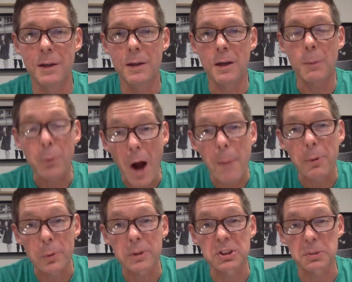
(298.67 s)
a
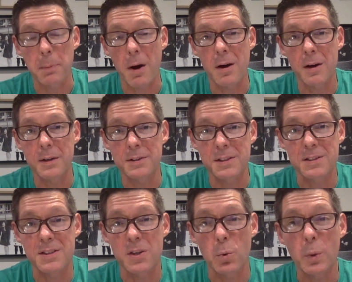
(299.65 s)
proper response
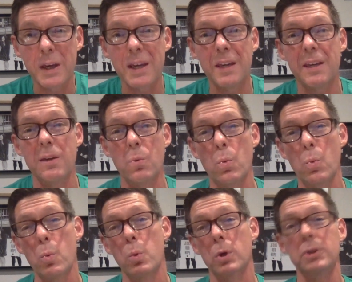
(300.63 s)
is that we
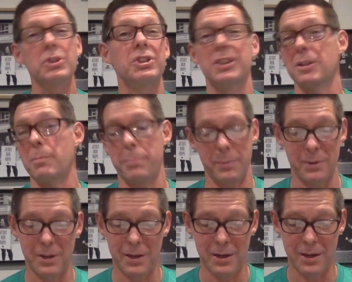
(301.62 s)
worship.
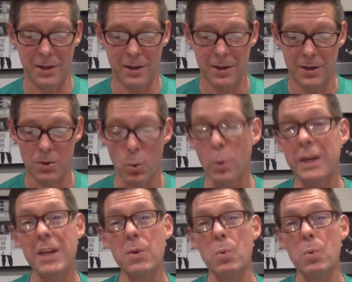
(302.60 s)
We